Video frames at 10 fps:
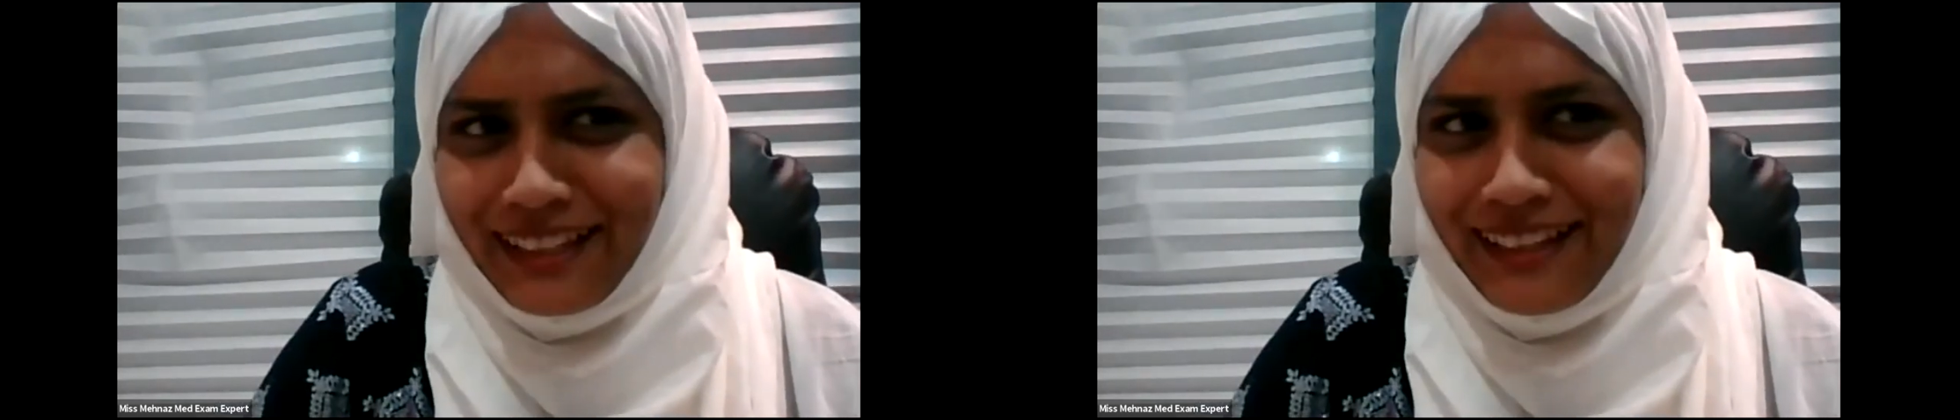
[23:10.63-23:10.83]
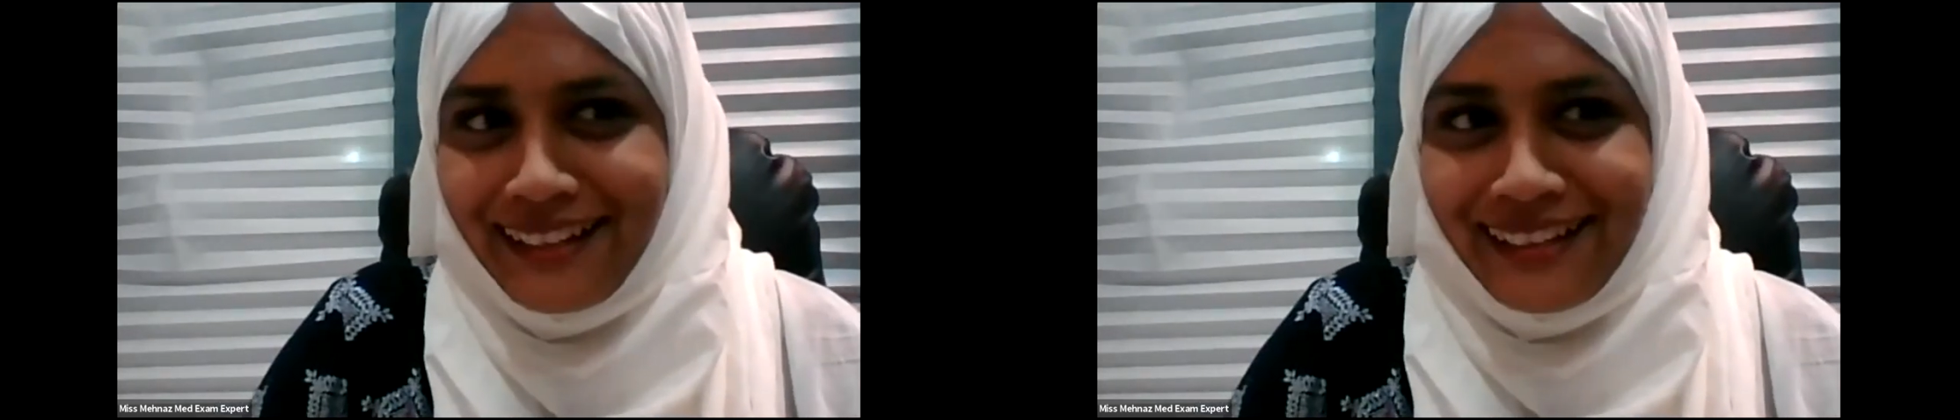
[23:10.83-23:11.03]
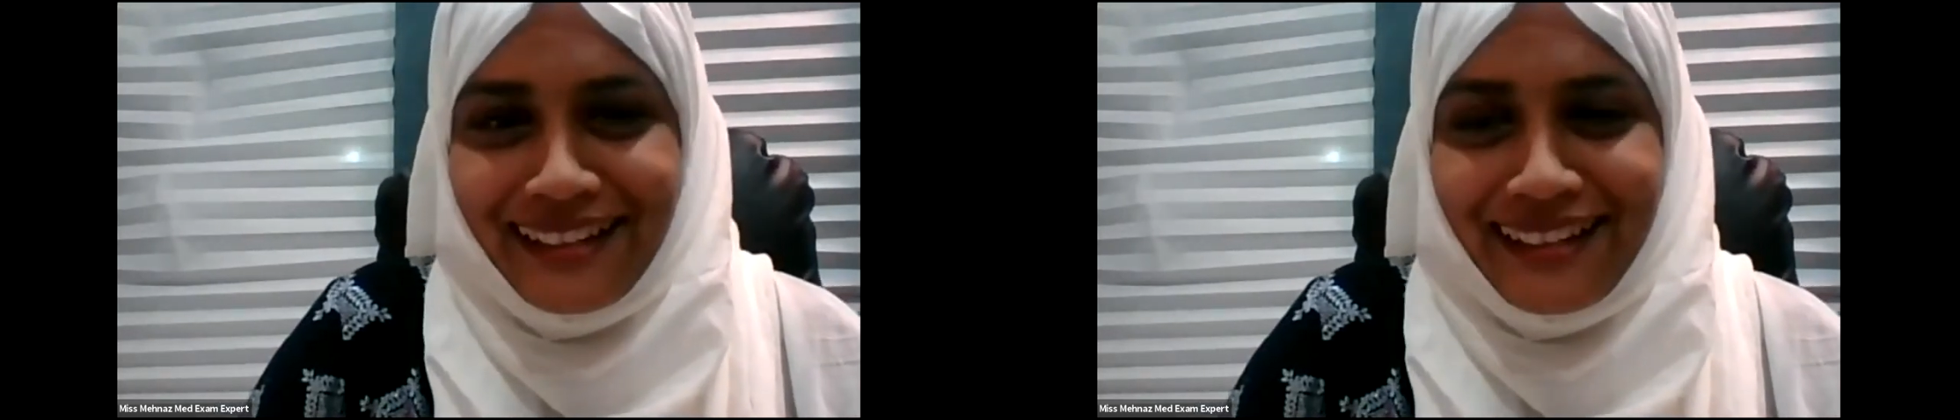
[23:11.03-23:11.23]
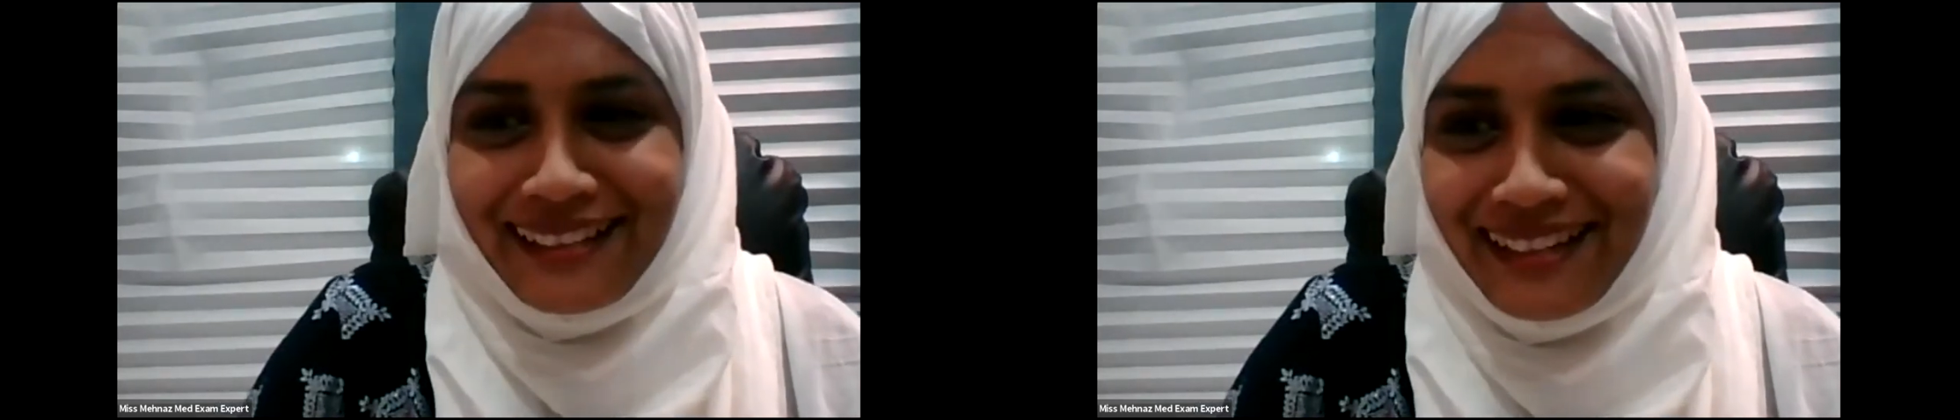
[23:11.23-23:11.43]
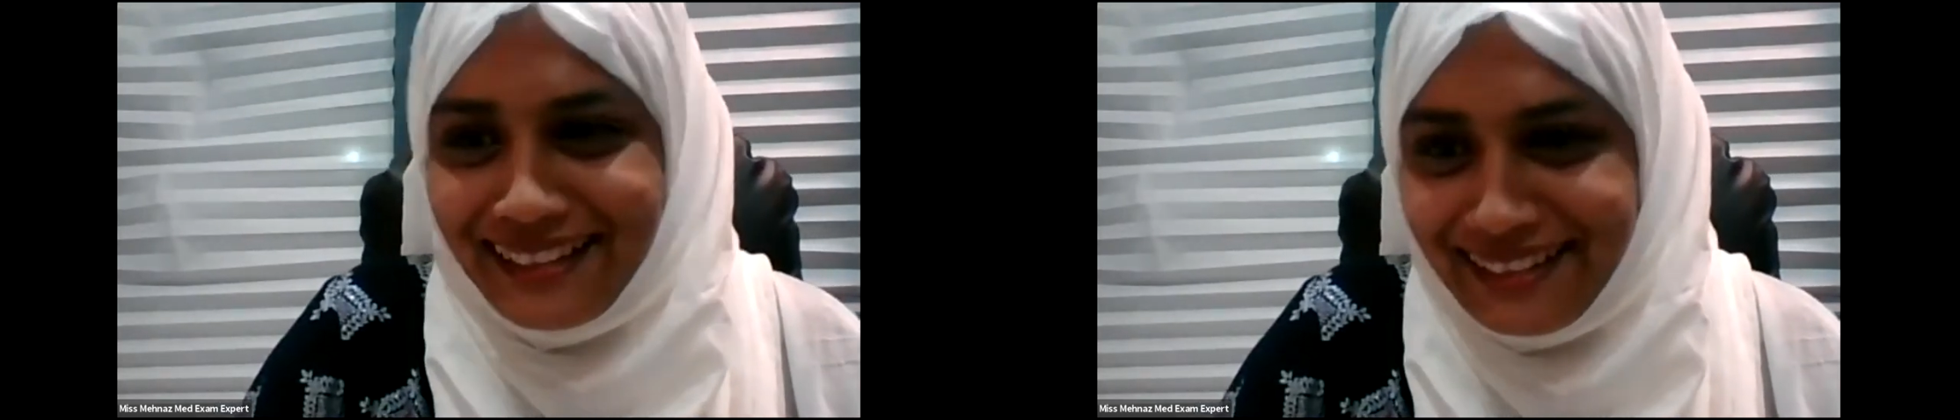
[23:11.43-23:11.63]
And I'll take it
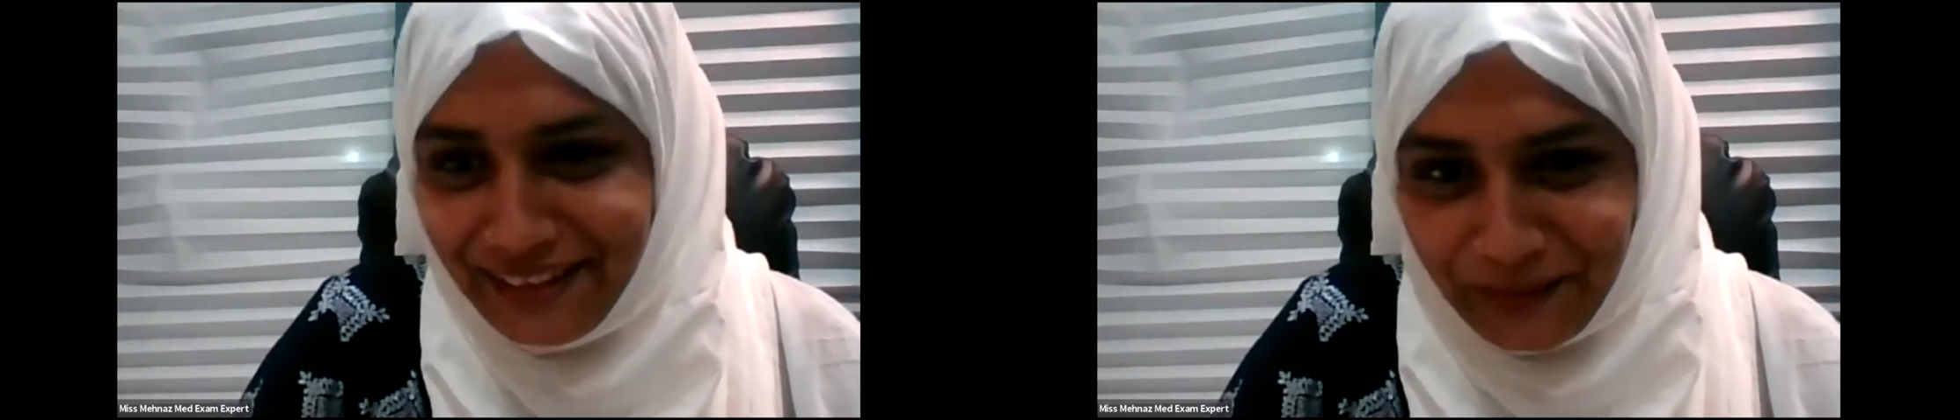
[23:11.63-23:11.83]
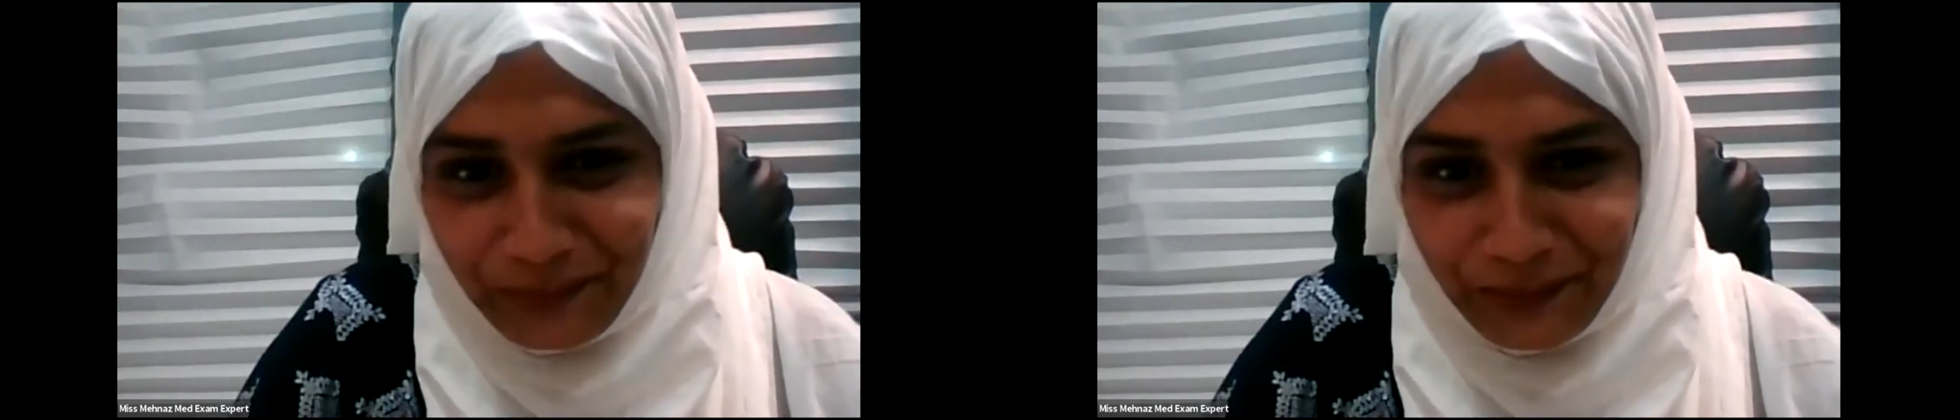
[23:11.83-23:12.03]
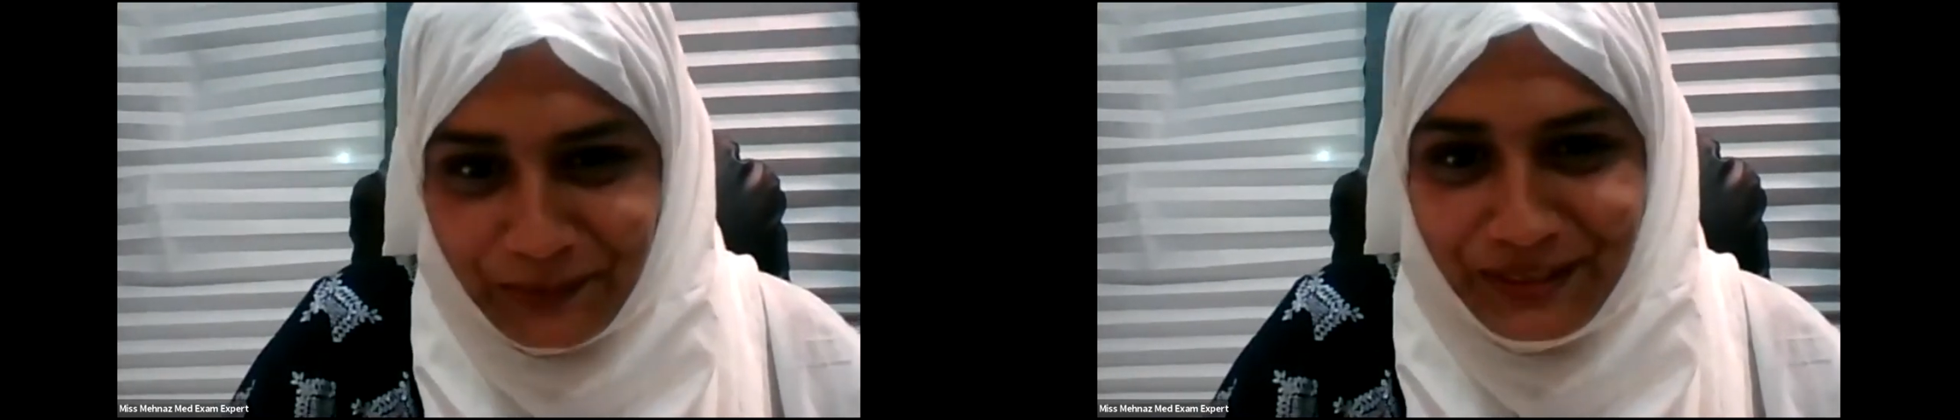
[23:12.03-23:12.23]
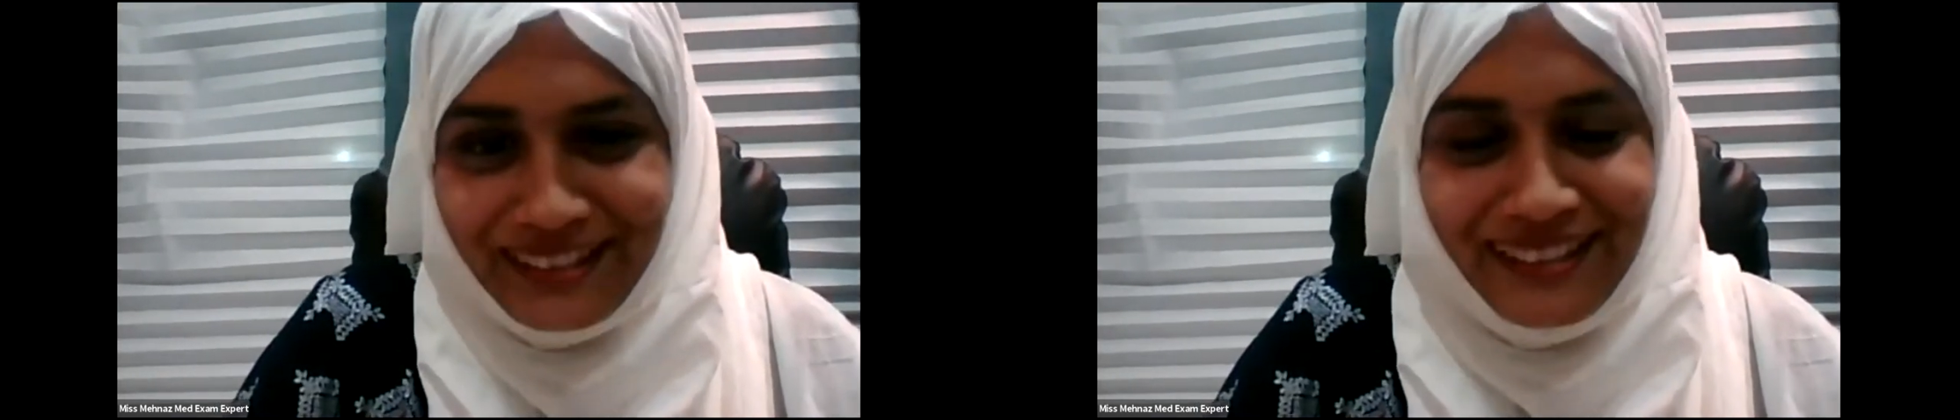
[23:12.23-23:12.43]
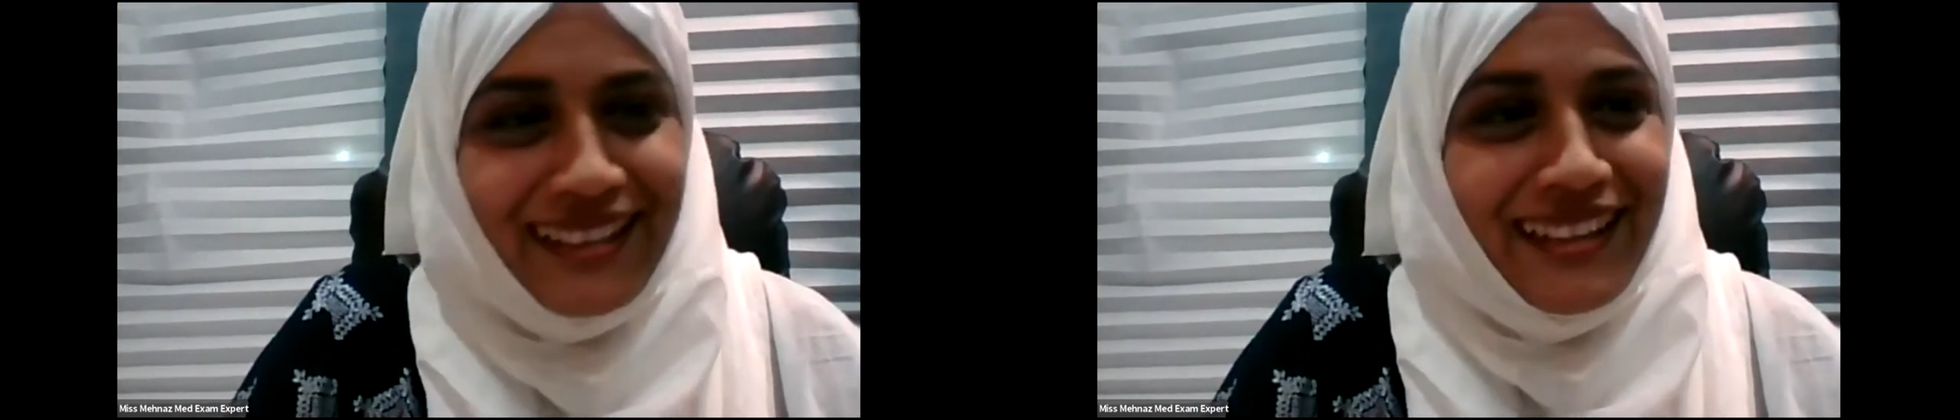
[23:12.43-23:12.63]
as an S, I suppose.